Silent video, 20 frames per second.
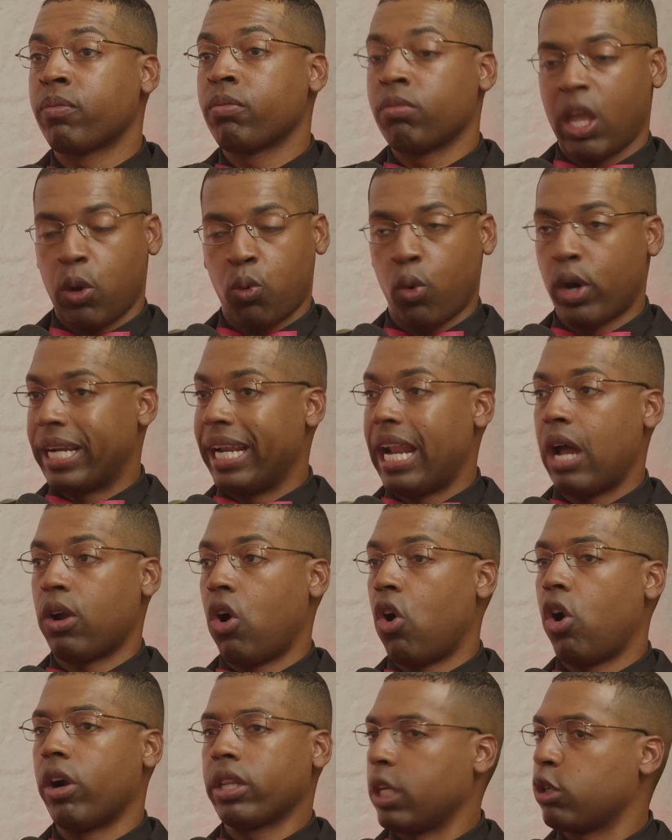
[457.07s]
They're working out
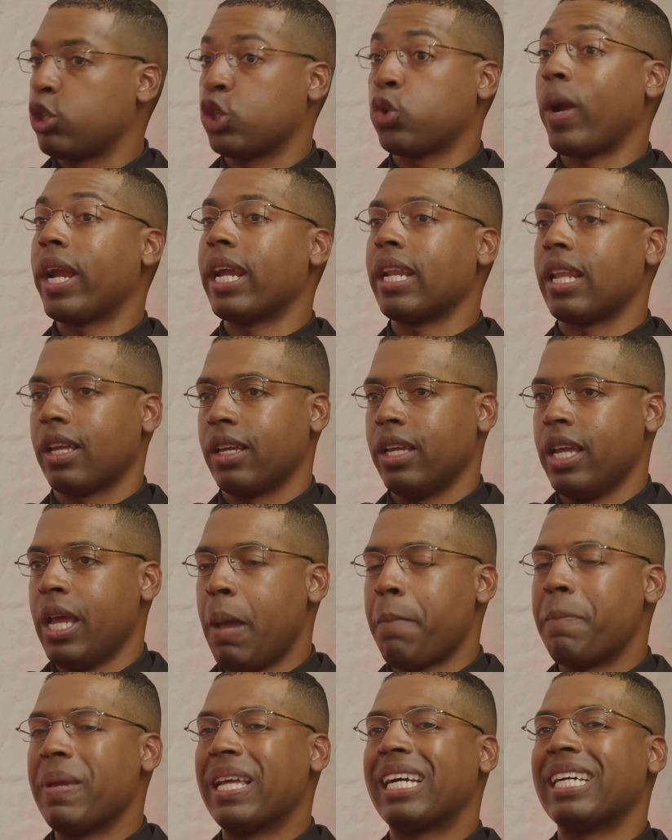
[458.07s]
hard. They're training
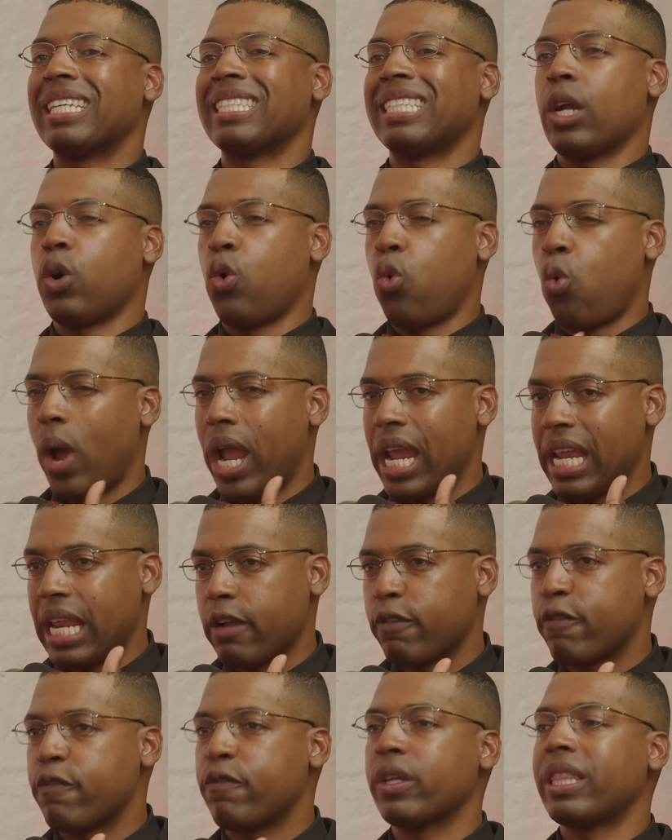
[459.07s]
because they're
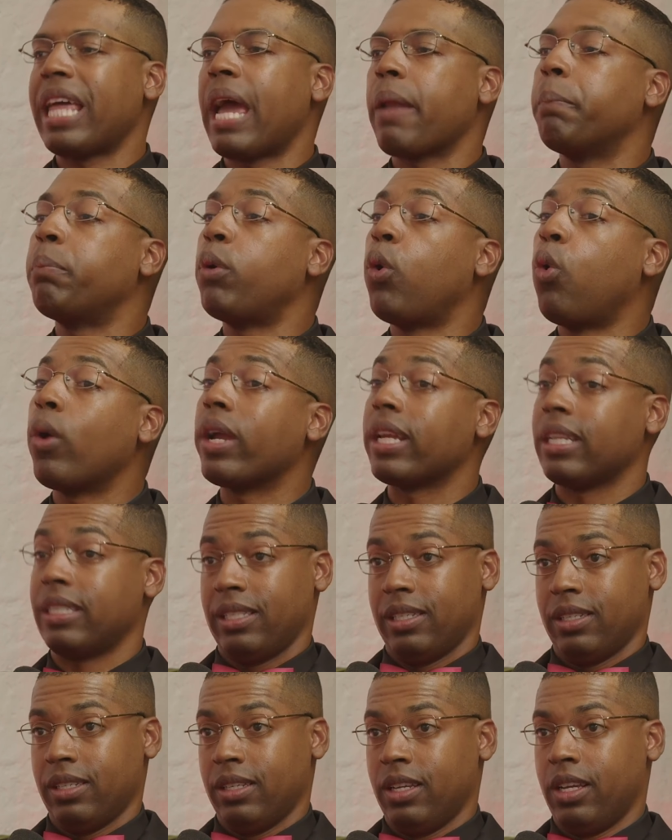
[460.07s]
waiting for that
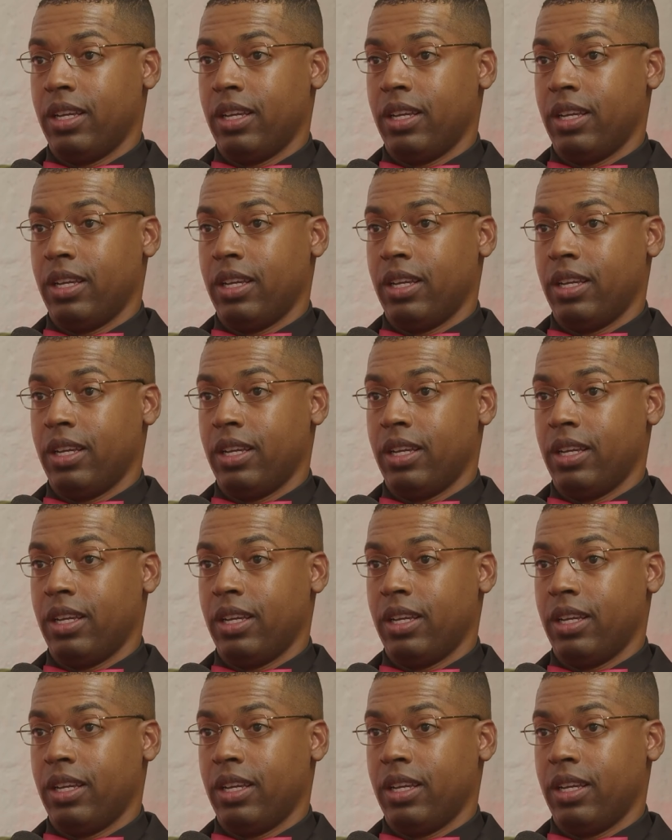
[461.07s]
point